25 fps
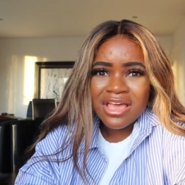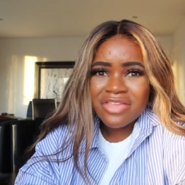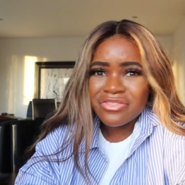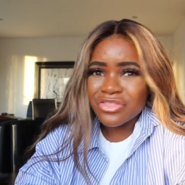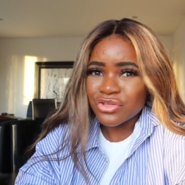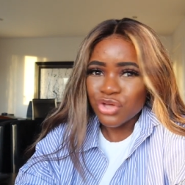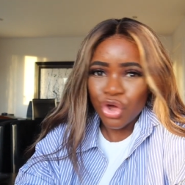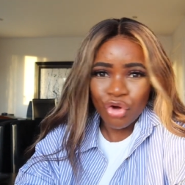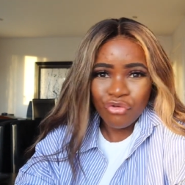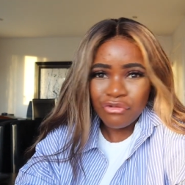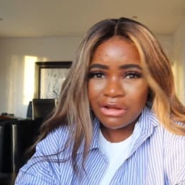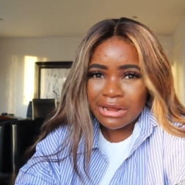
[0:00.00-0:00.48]
The
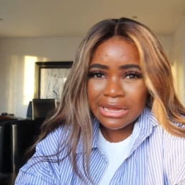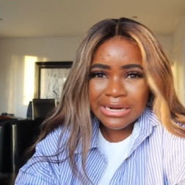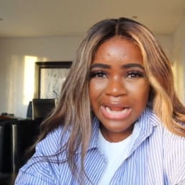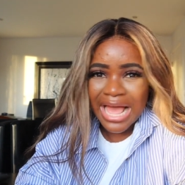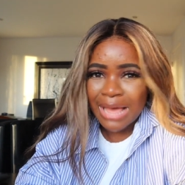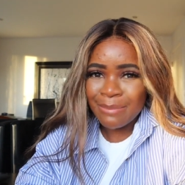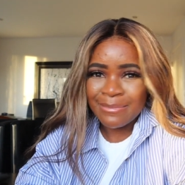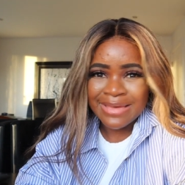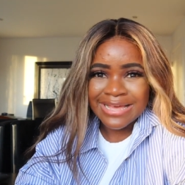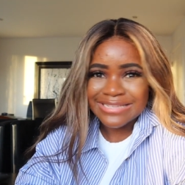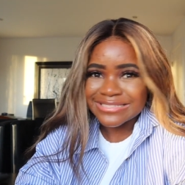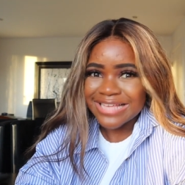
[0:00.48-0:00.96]
current
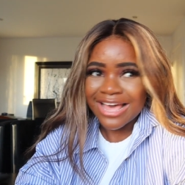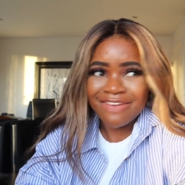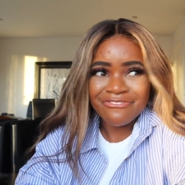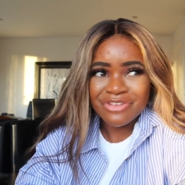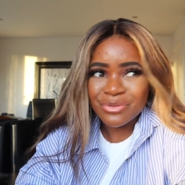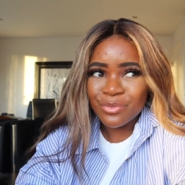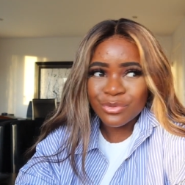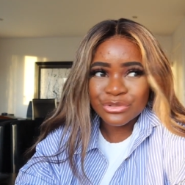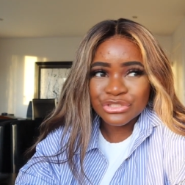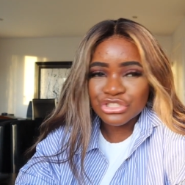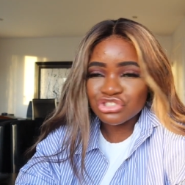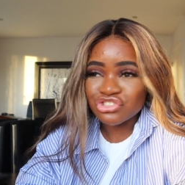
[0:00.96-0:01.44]
climate is
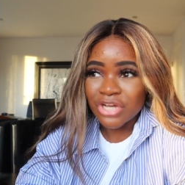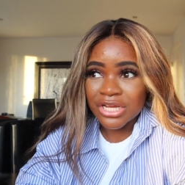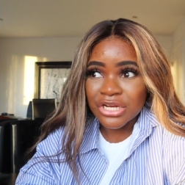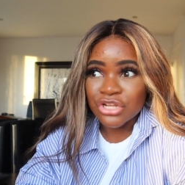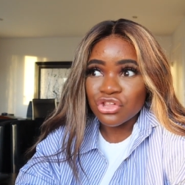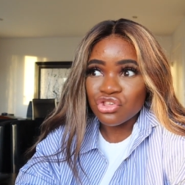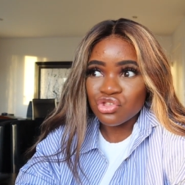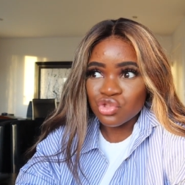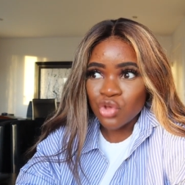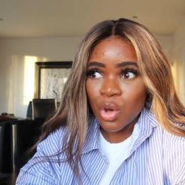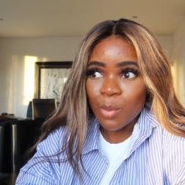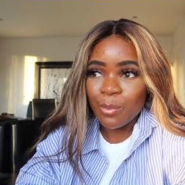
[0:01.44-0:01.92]
everyone's trying
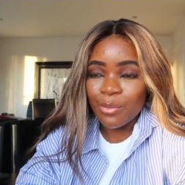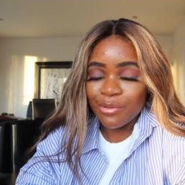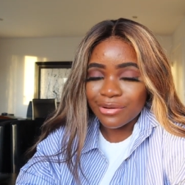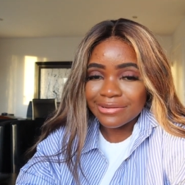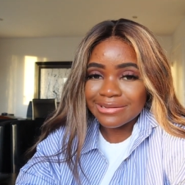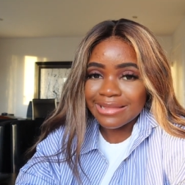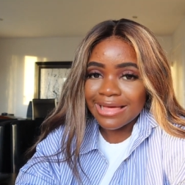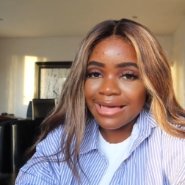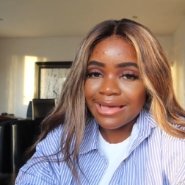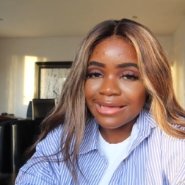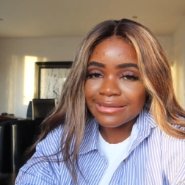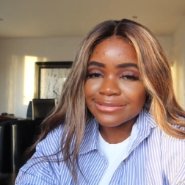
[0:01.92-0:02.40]
to shop
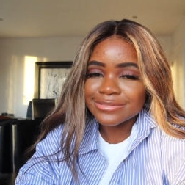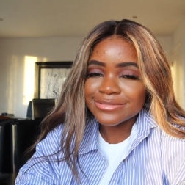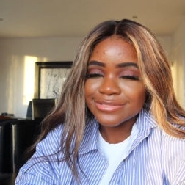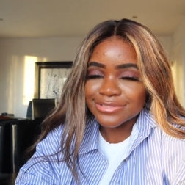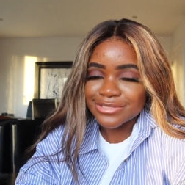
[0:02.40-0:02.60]
online,